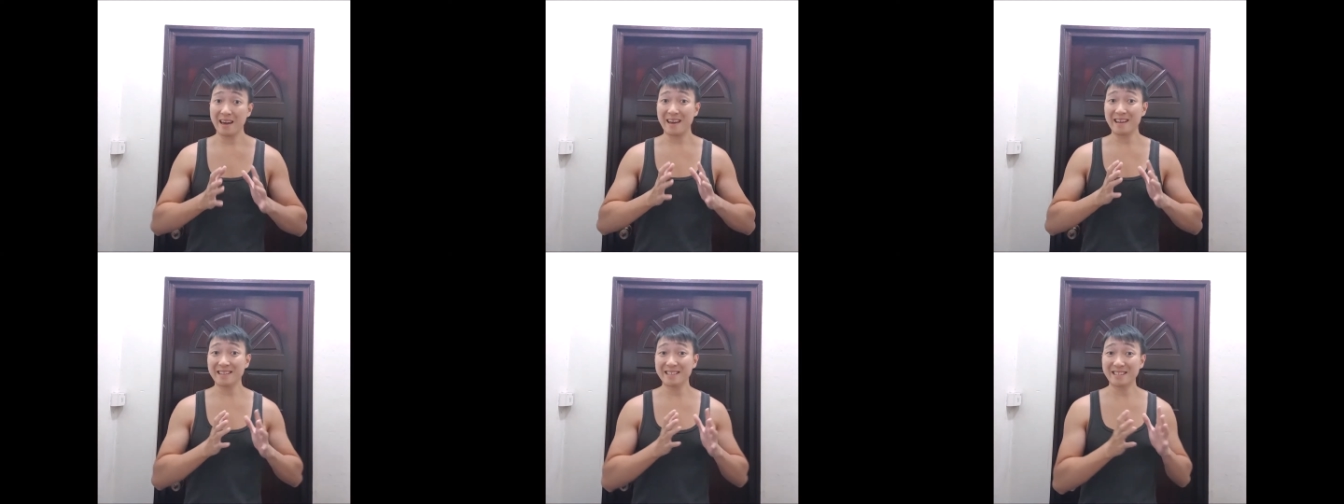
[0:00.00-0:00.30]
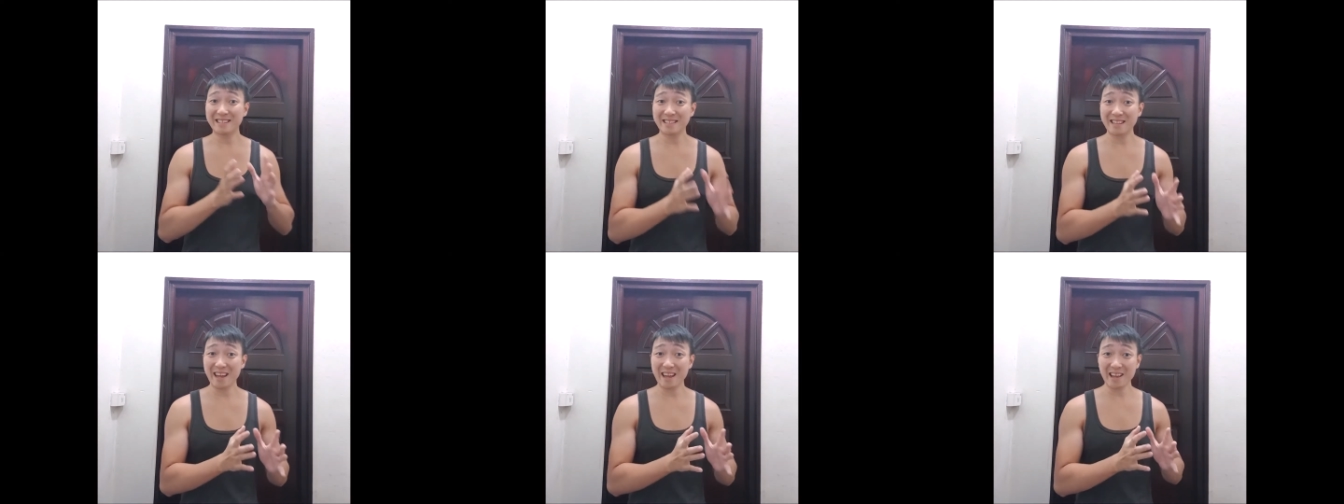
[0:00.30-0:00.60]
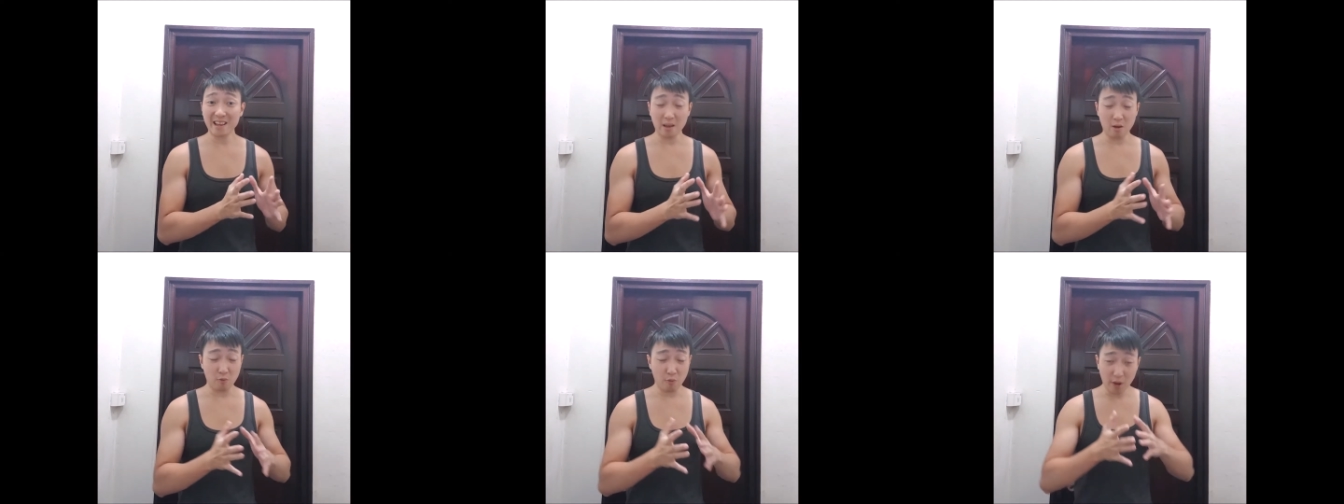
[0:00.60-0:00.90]

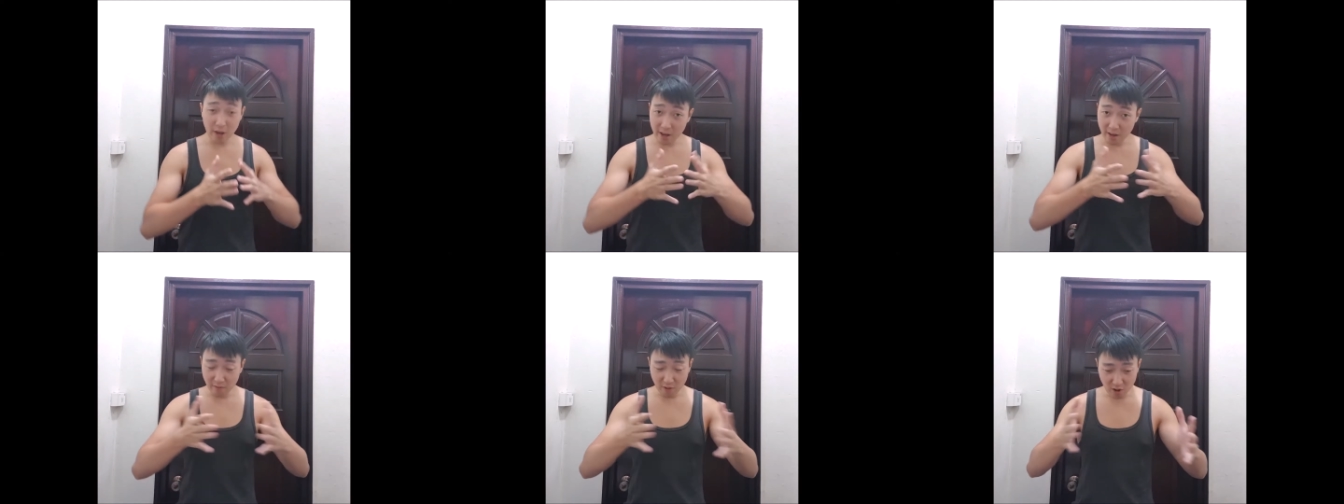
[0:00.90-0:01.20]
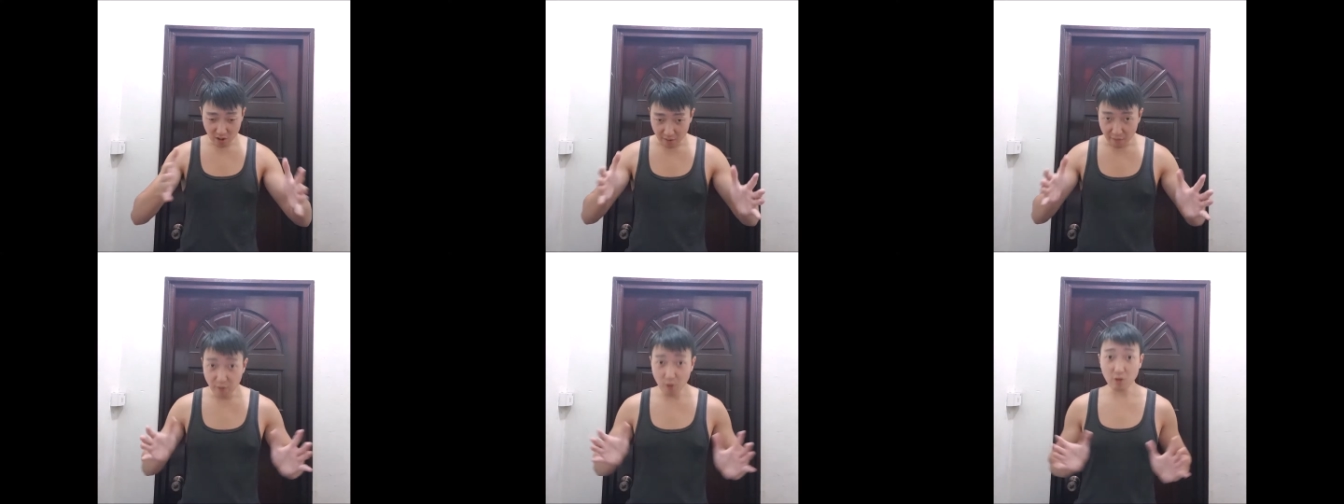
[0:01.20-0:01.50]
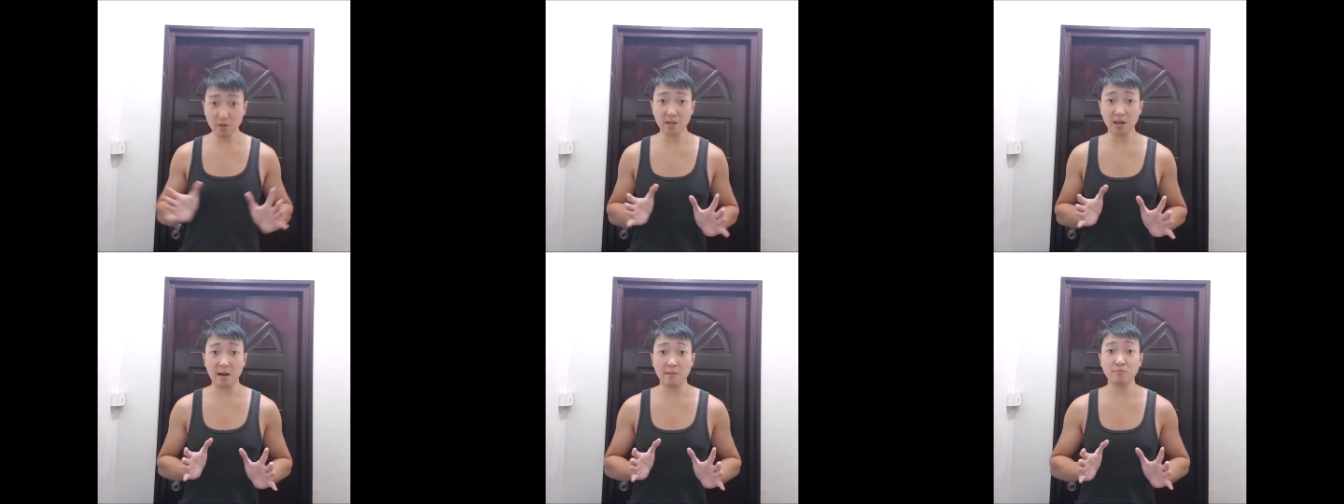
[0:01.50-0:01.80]
instead, whenever the
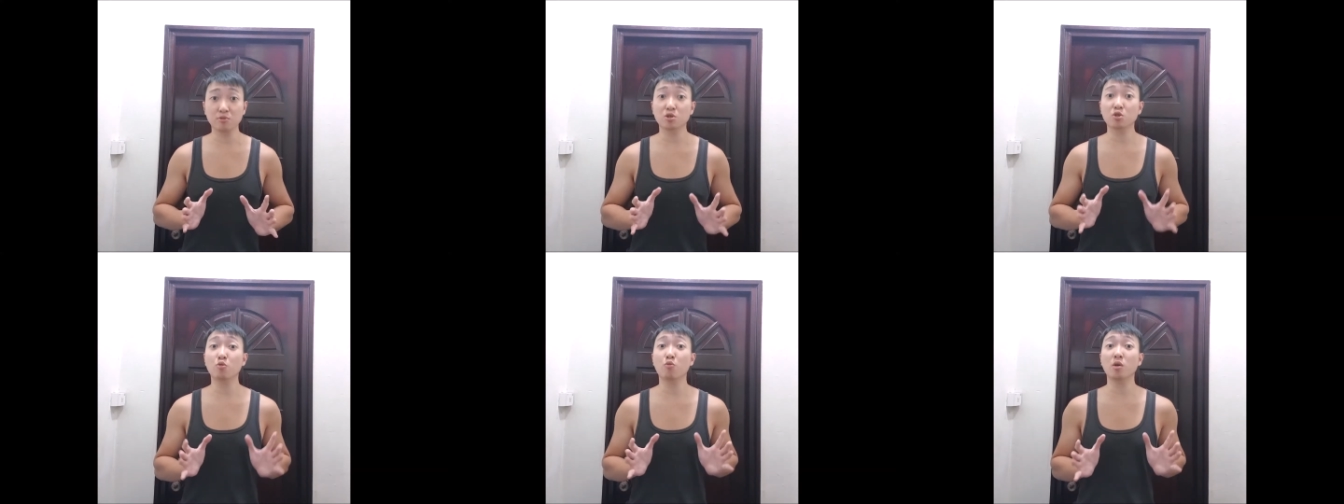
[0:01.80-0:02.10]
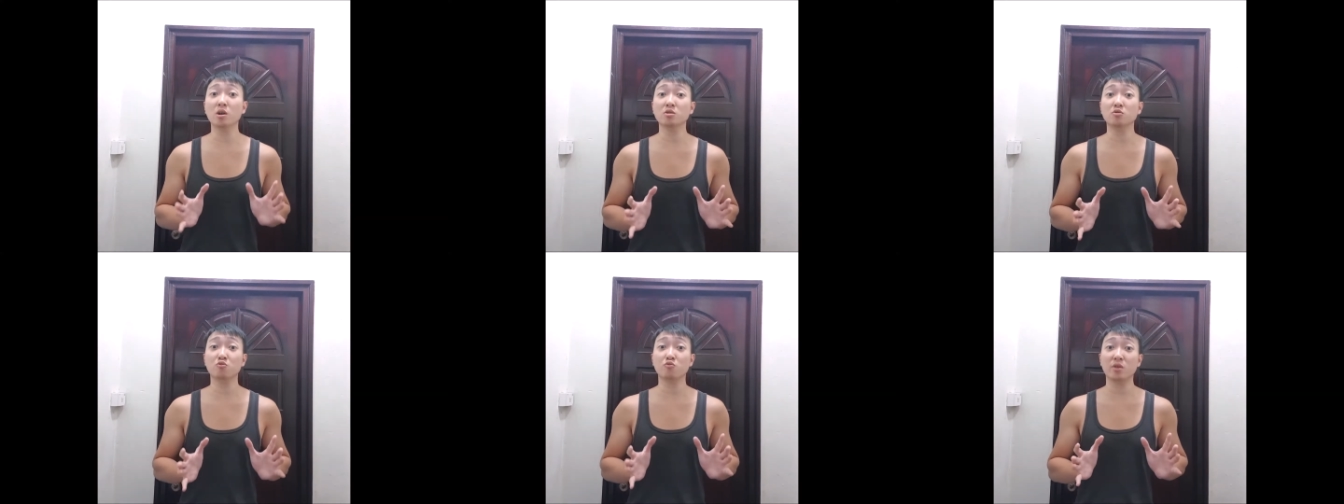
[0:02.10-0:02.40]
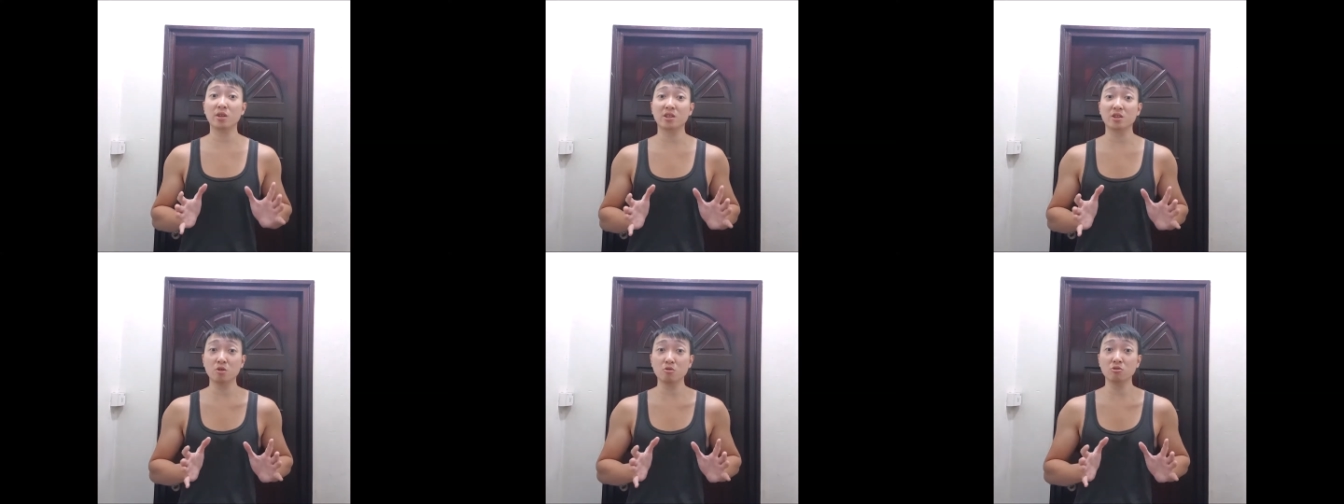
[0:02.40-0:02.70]
food comes, you want to
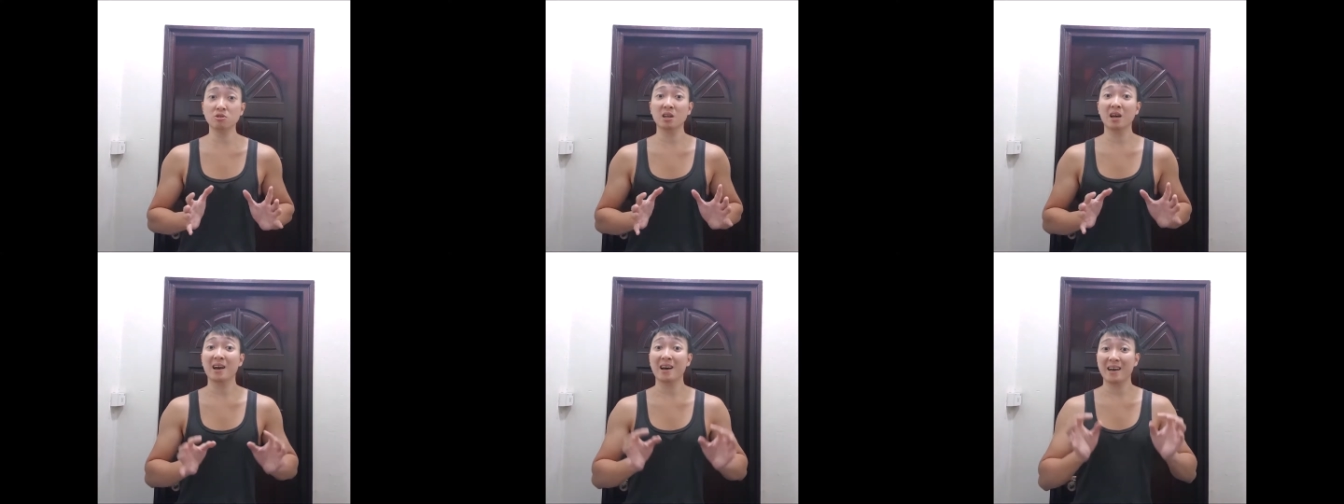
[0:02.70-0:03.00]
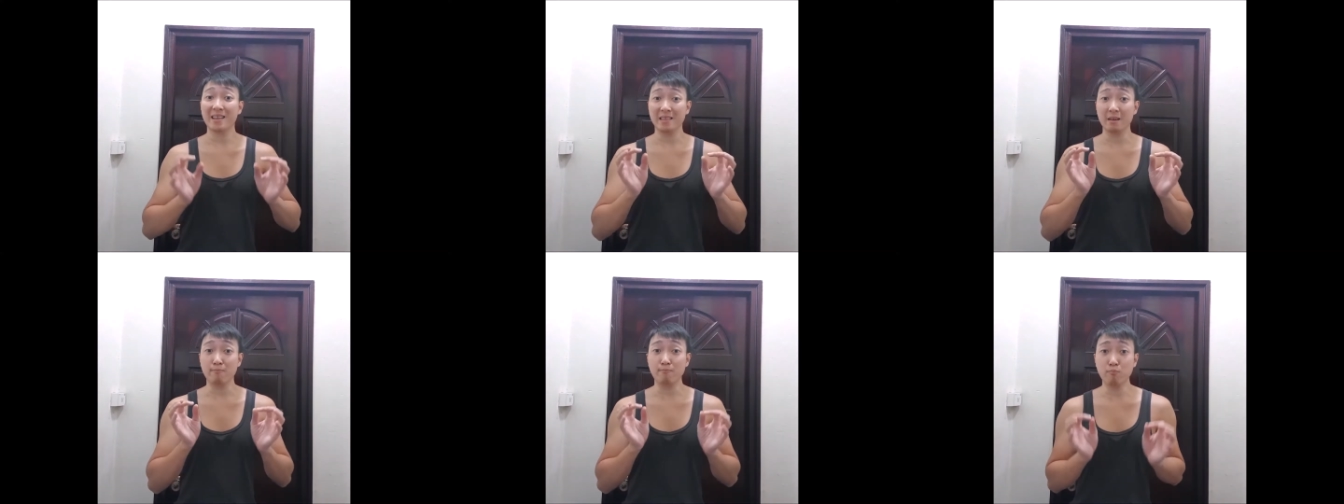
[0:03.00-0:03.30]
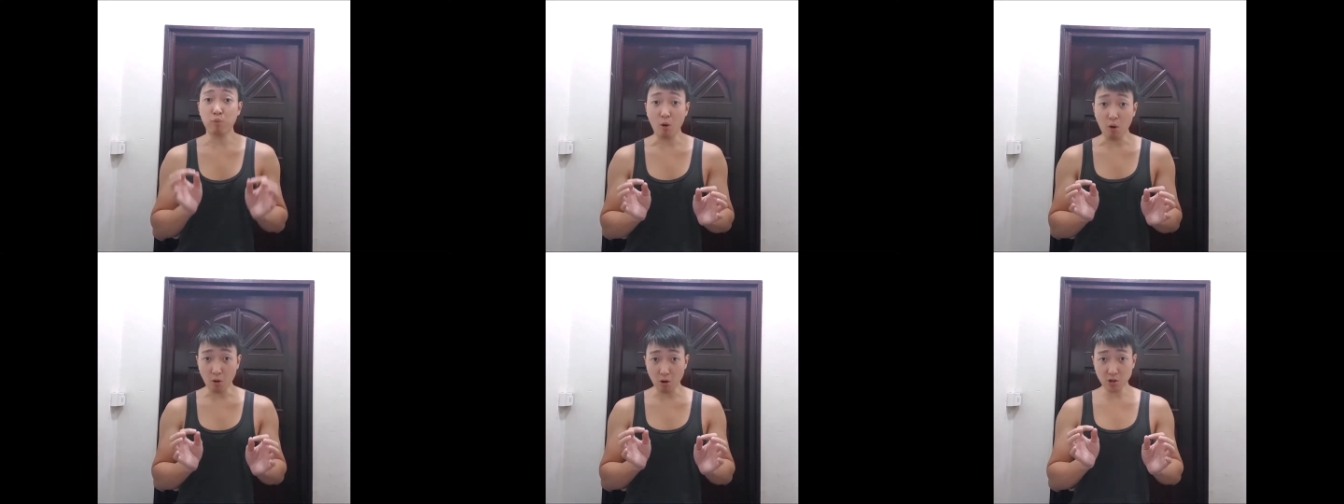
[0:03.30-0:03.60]
reduce the
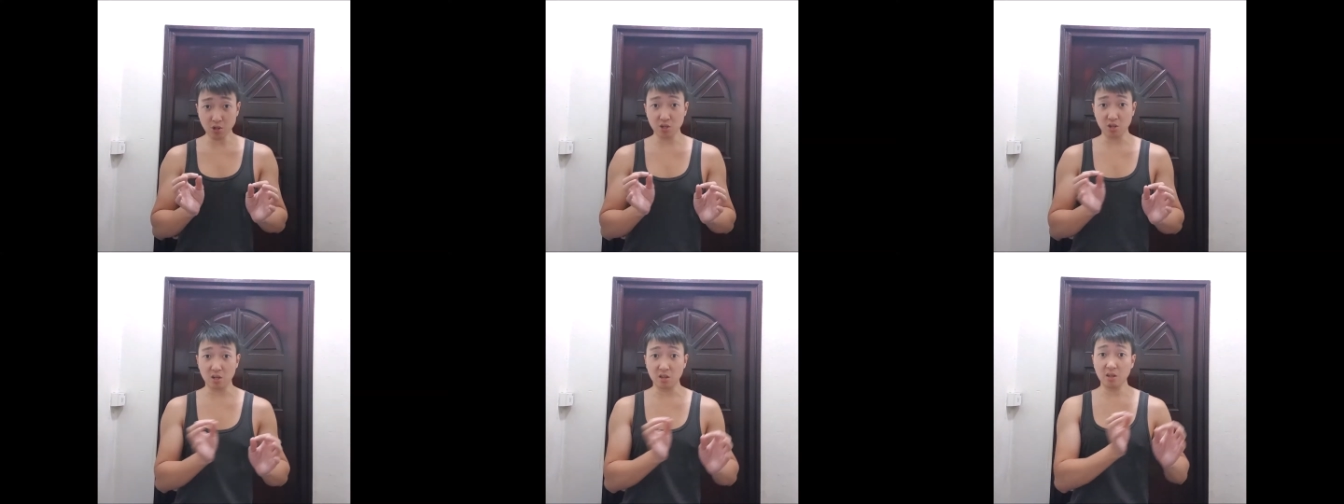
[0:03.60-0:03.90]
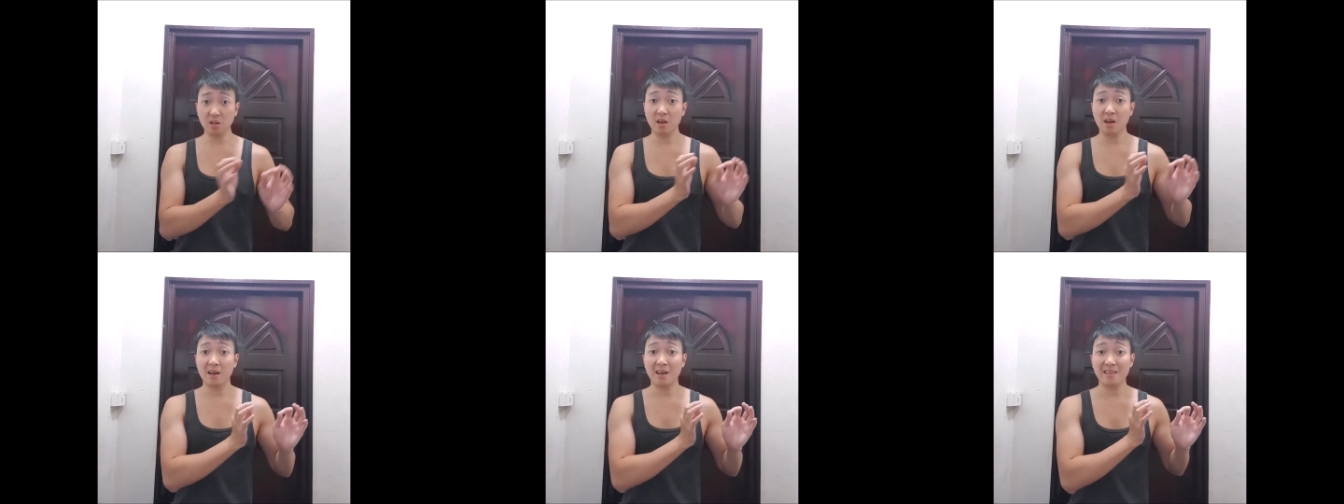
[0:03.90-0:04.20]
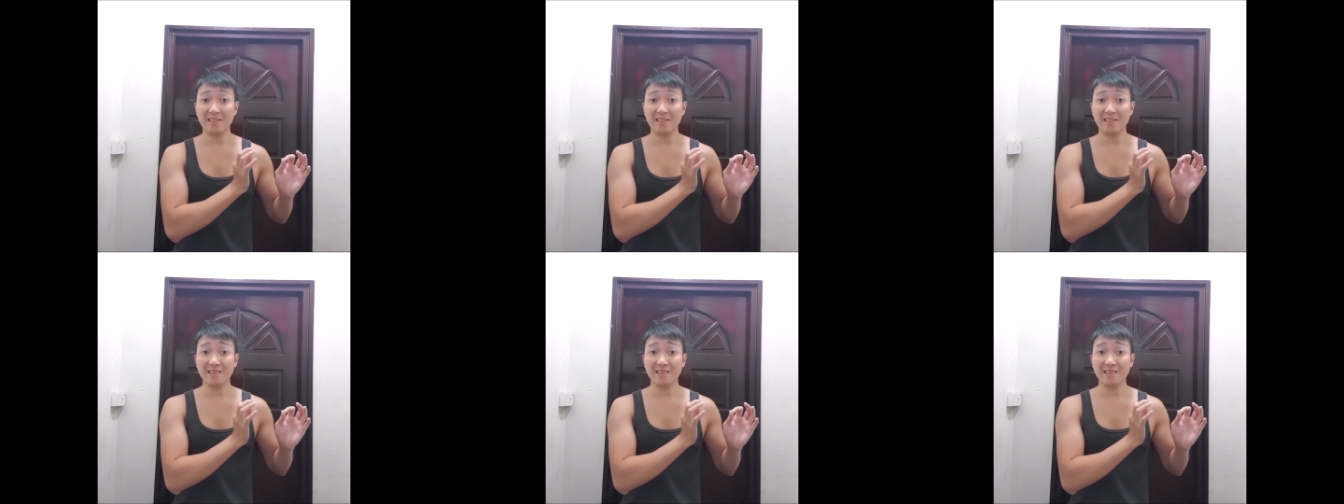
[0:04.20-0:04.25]
portion